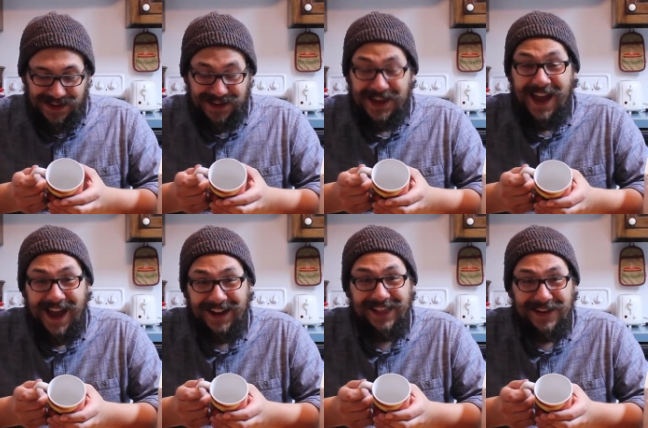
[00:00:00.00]

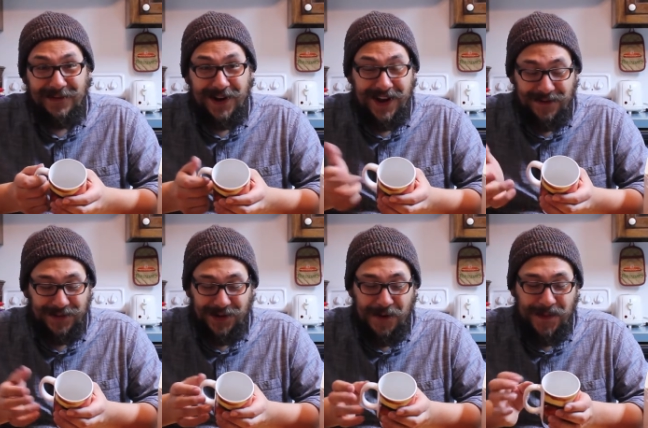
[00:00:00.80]
exactly what I
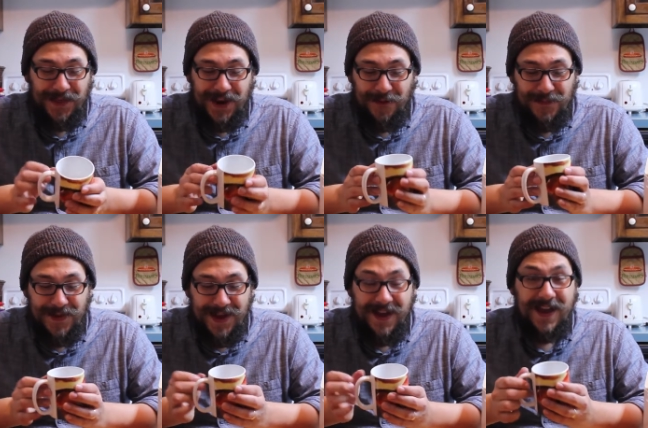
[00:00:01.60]
was hoping that it would
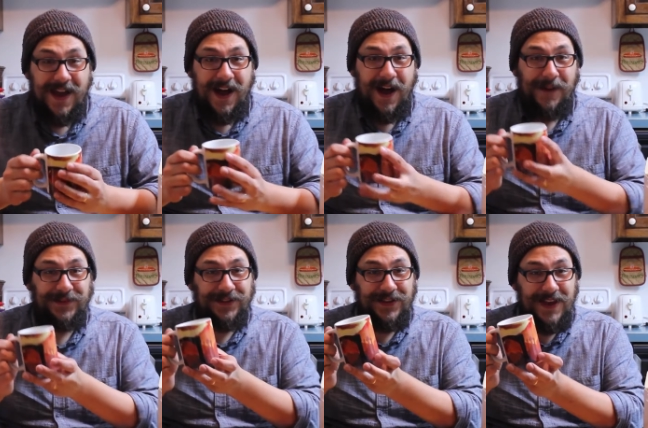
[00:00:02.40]
be. Um,
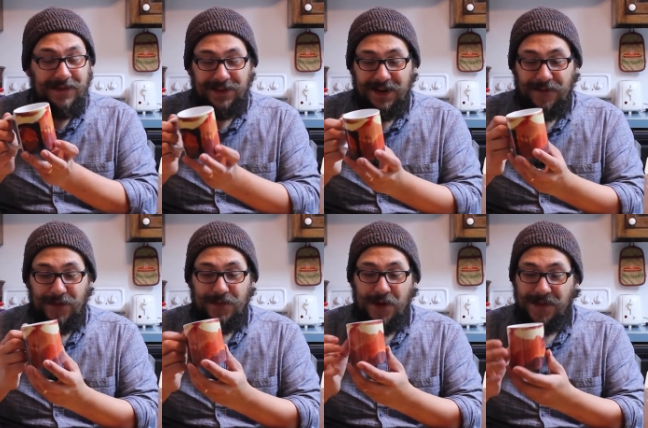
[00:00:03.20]
just even here
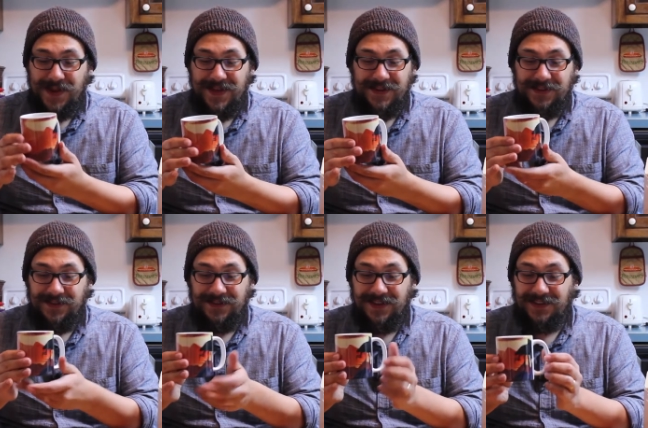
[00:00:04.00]
for the moment, this
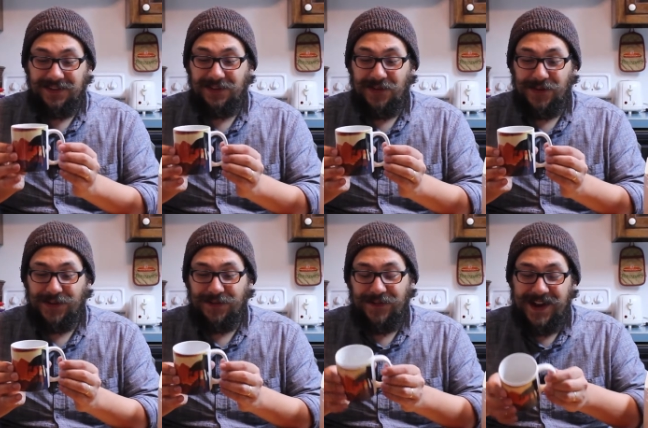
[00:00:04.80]
this just
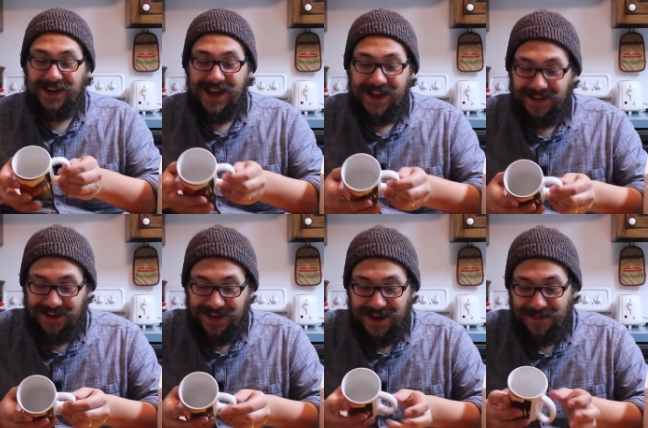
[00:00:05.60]
looks
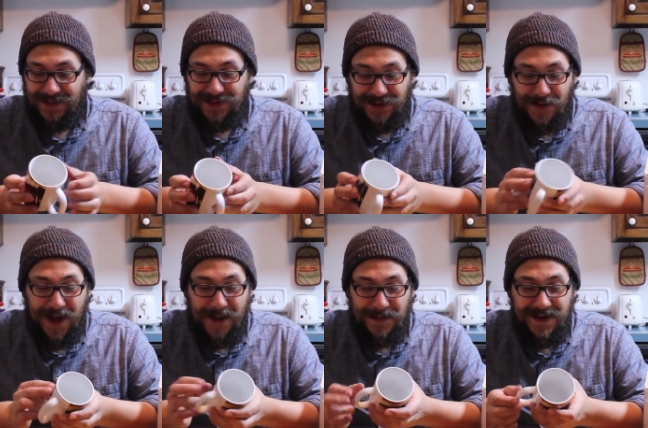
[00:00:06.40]
fantastic, and I am so
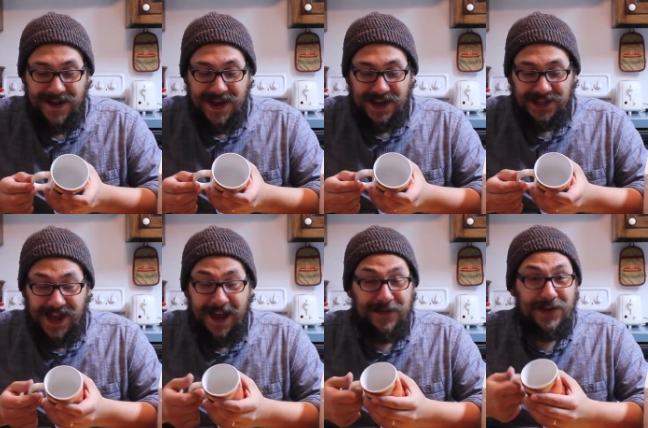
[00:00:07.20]
happy to
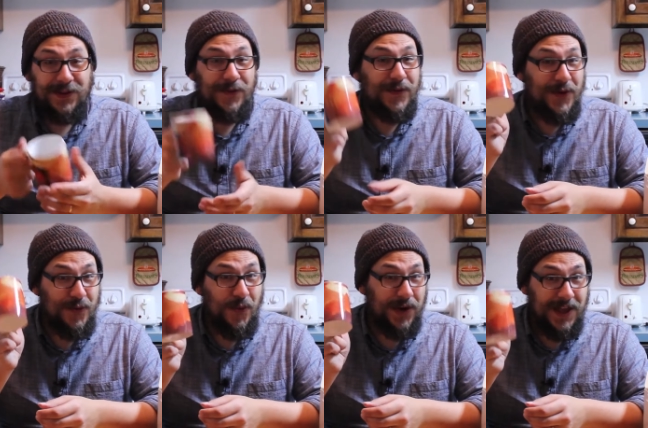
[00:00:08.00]
have this. So if
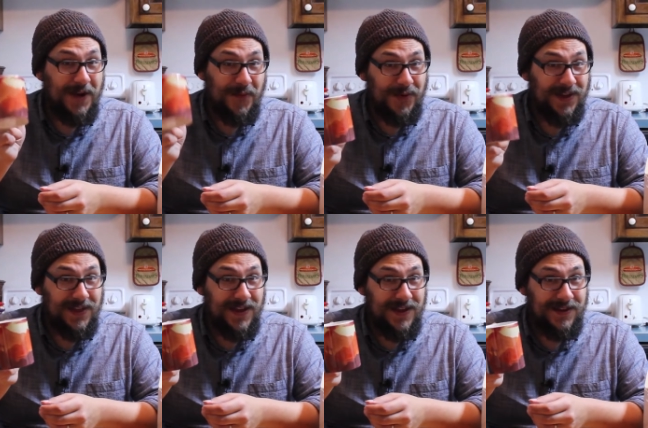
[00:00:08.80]
you want to get one of
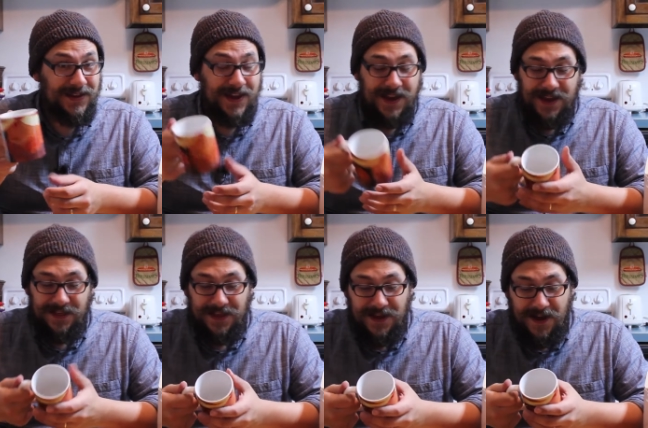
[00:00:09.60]
these,
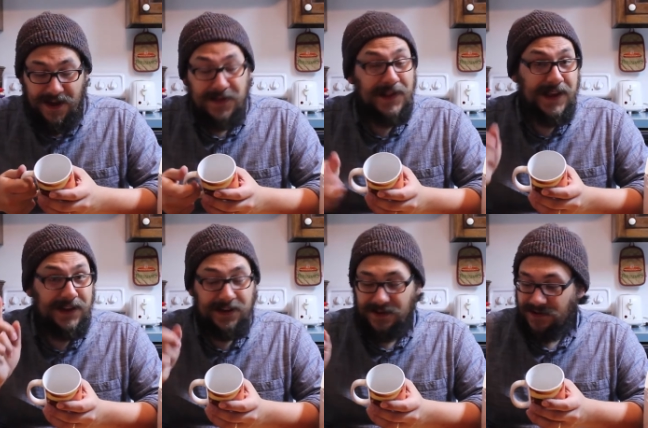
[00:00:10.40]
the uh,
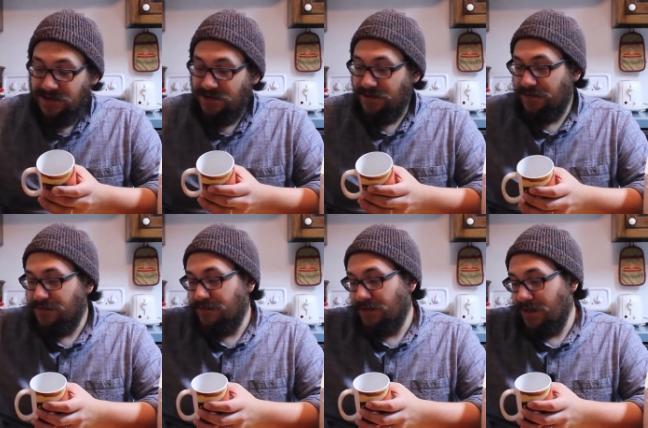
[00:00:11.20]
link
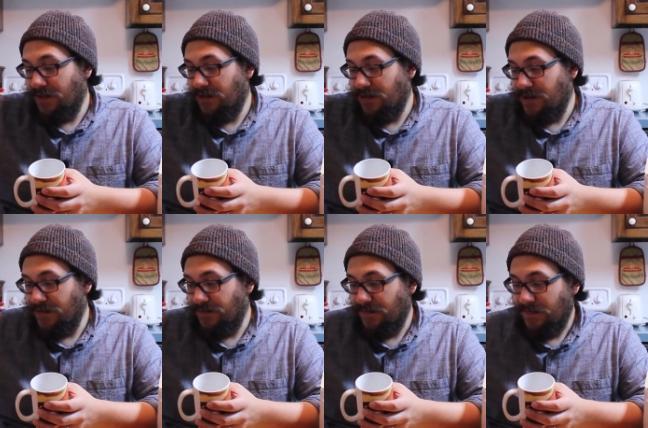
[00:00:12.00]
to let's see,
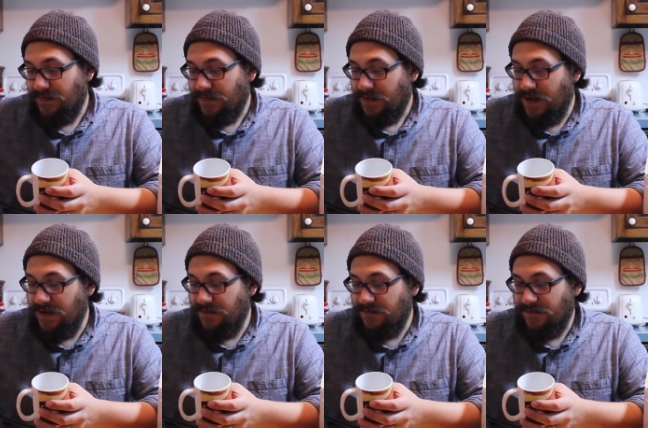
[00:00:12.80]
hey,